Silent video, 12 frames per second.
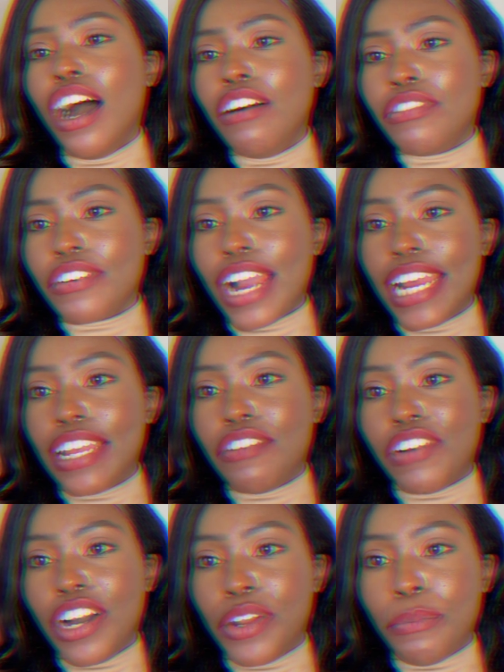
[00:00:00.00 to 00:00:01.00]
a variety of
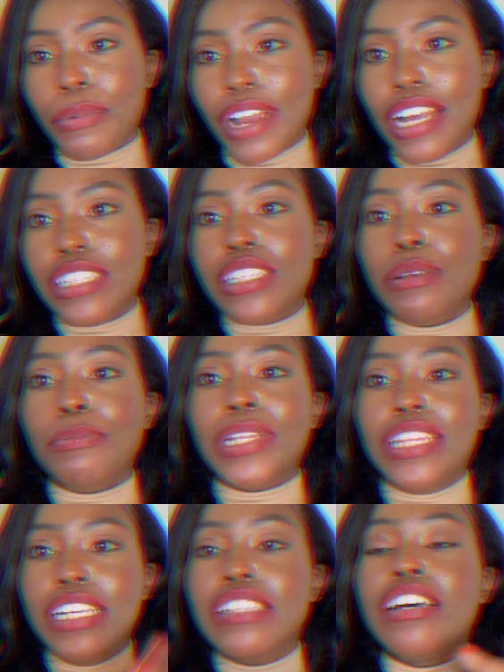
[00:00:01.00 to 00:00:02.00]
other brands, but
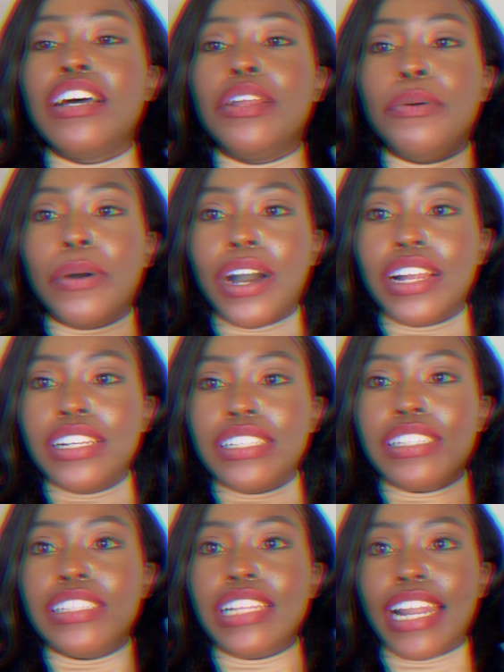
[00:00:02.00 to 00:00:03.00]
these are the
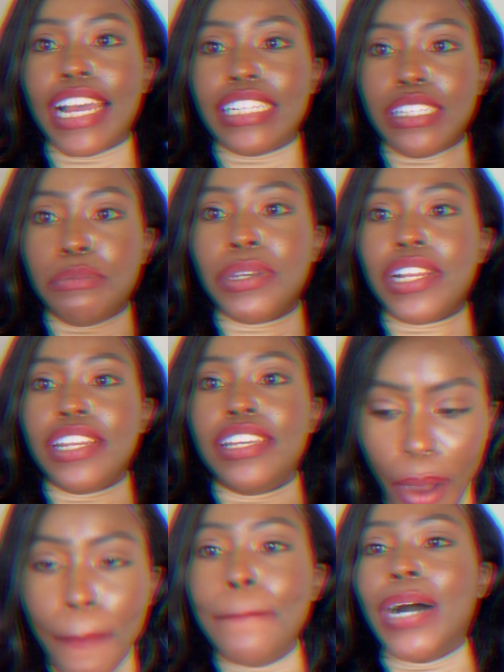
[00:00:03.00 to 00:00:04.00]
ones that I typically
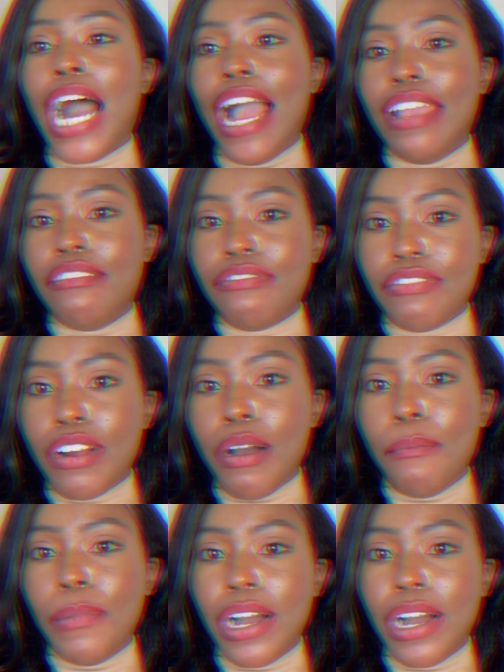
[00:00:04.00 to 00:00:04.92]
buy from